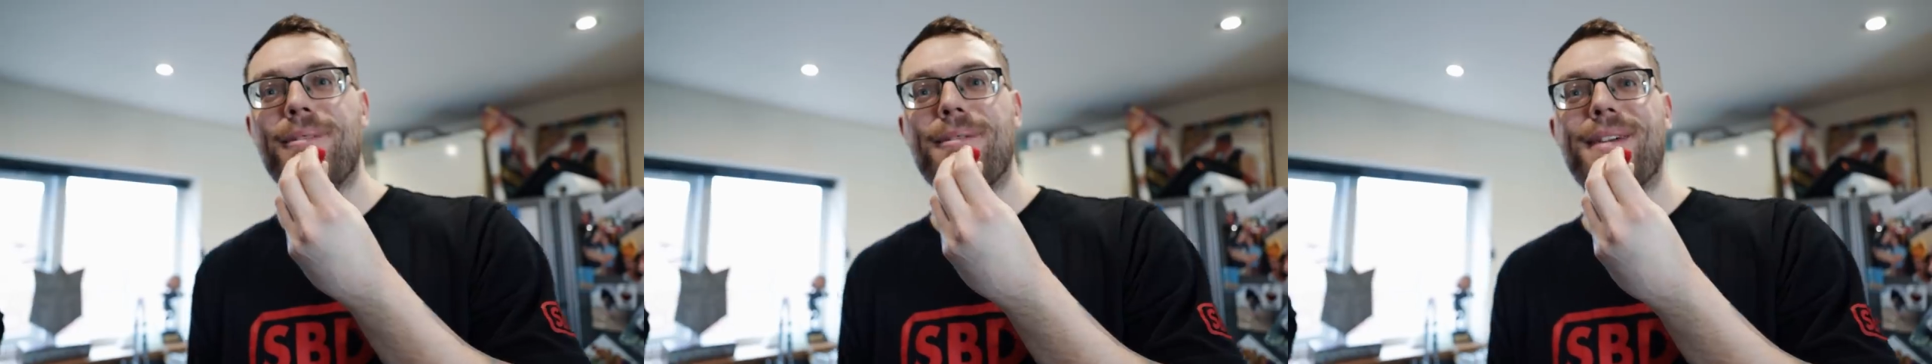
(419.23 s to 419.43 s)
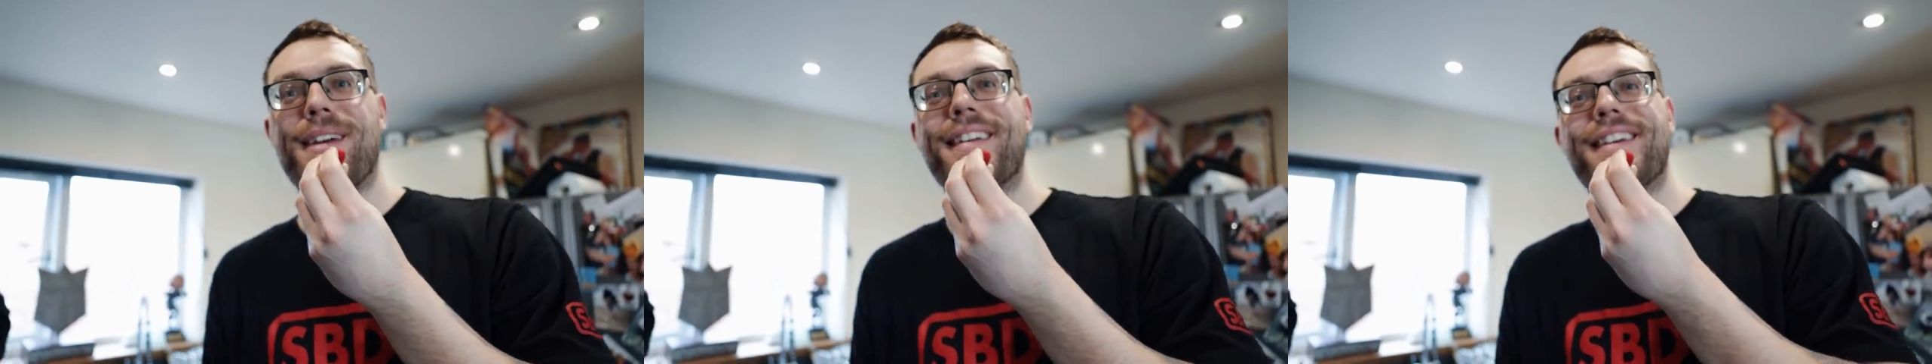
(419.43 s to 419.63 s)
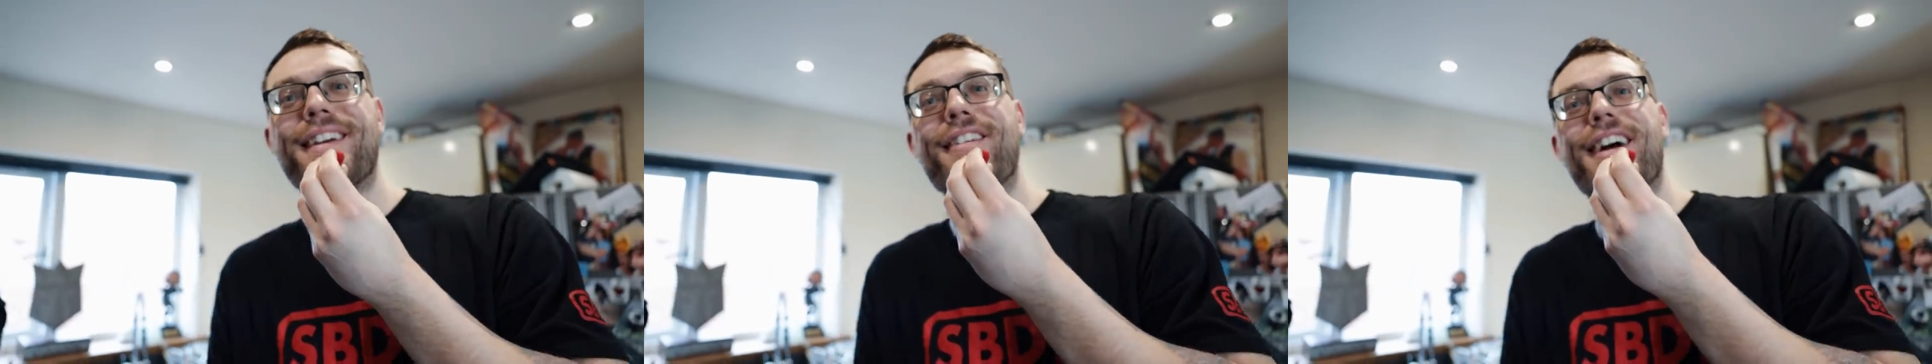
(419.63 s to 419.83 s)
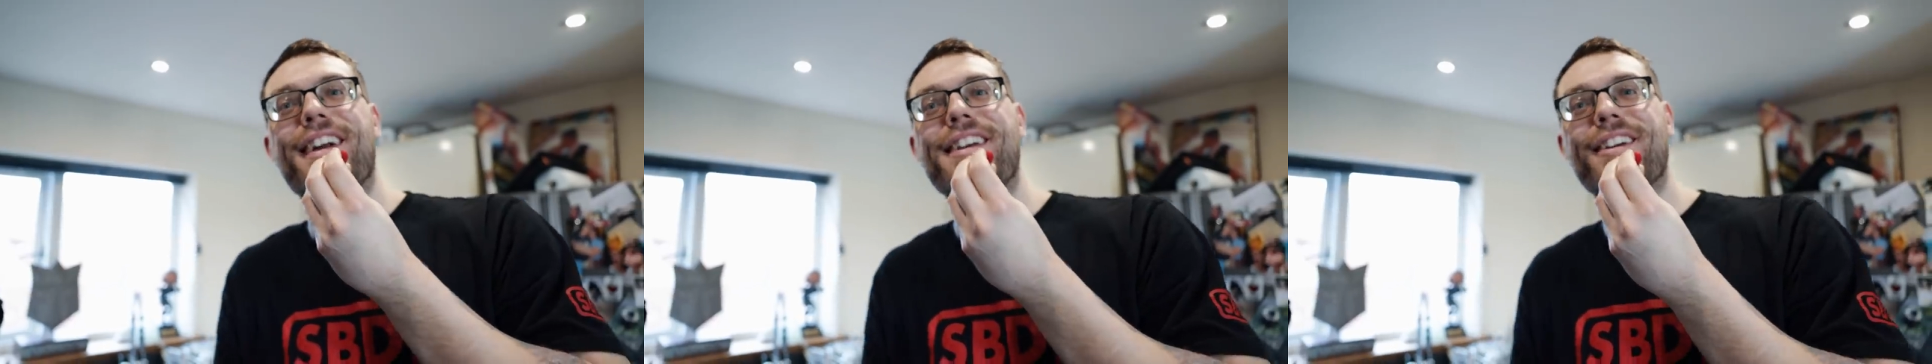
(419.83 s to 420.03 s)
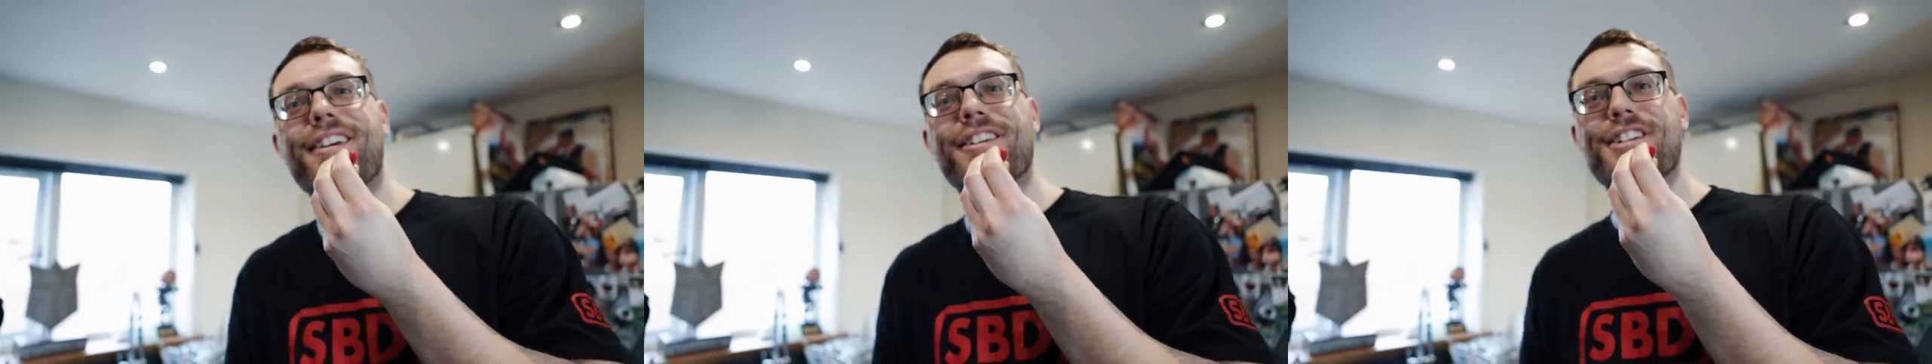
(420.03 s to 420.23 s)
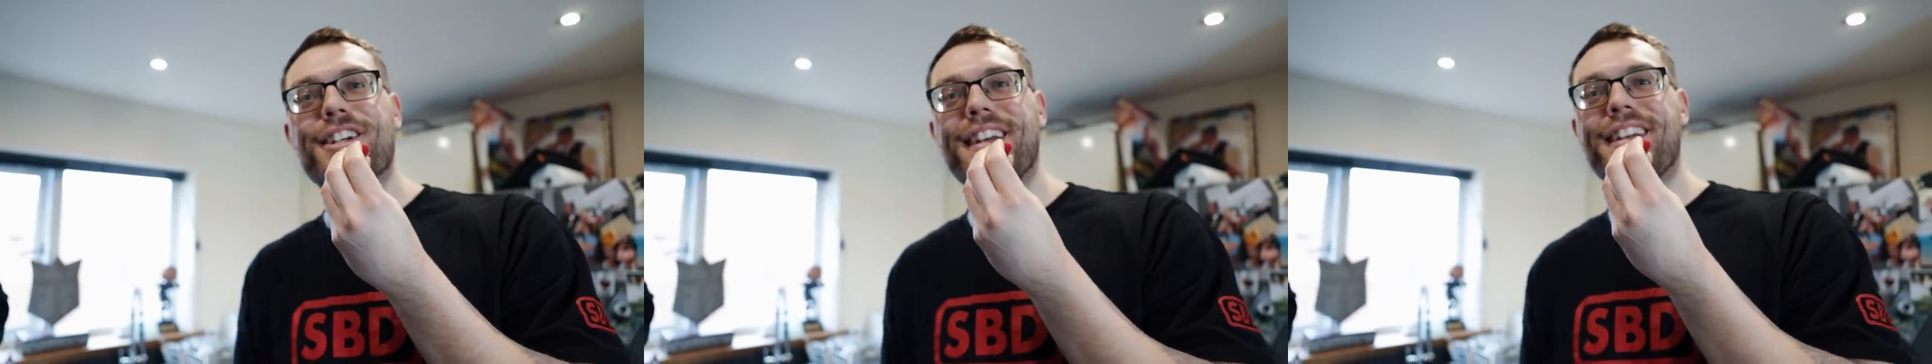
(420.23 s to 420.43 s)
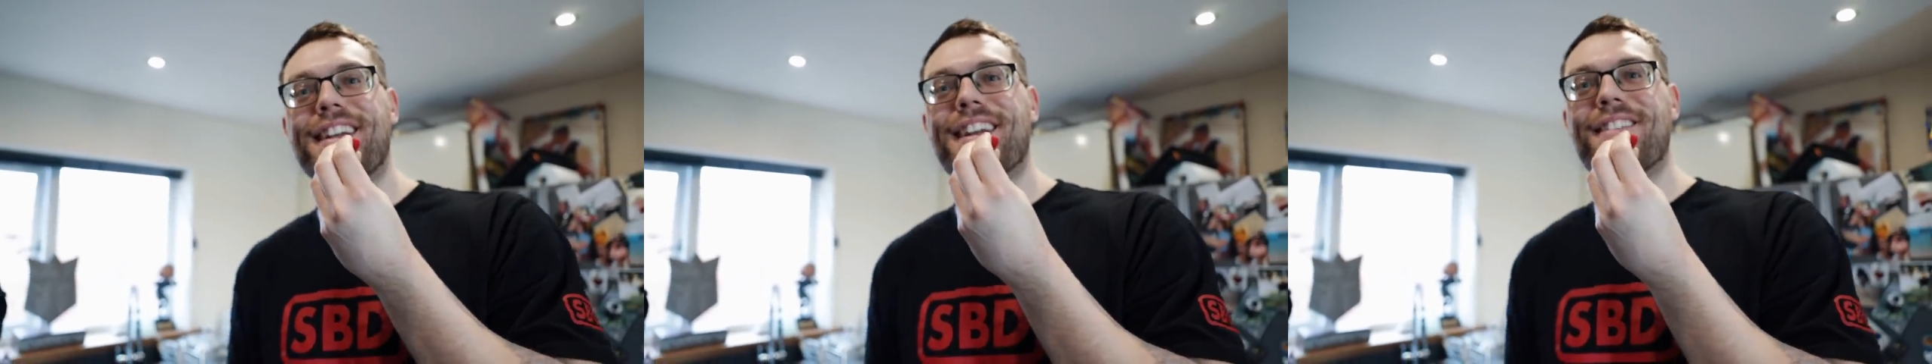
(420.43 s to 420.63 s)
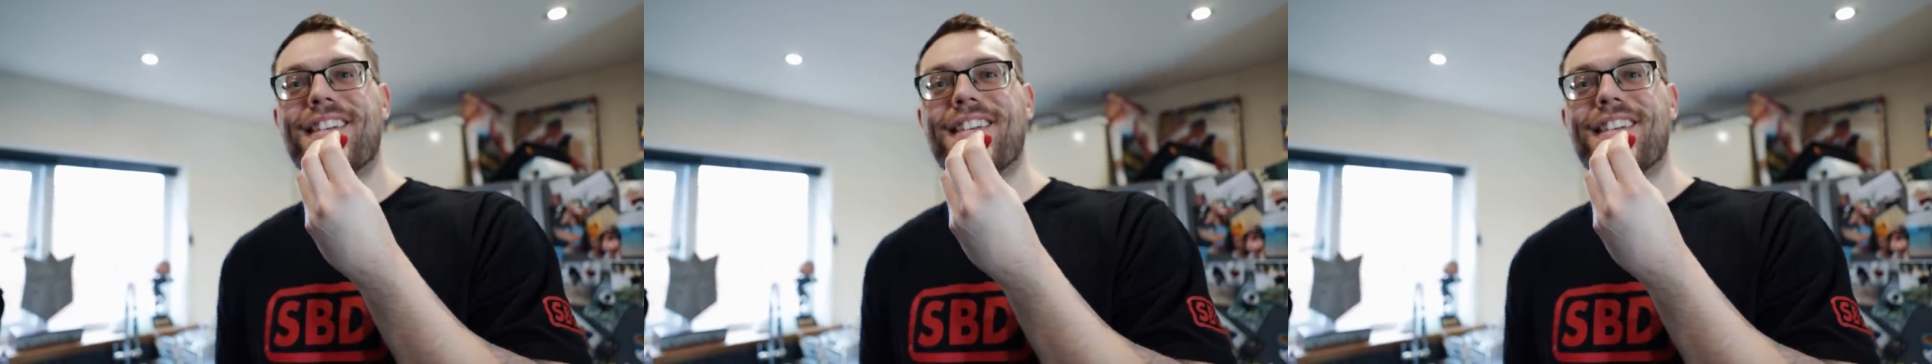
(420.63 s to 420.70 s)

Maybe give it a year of training,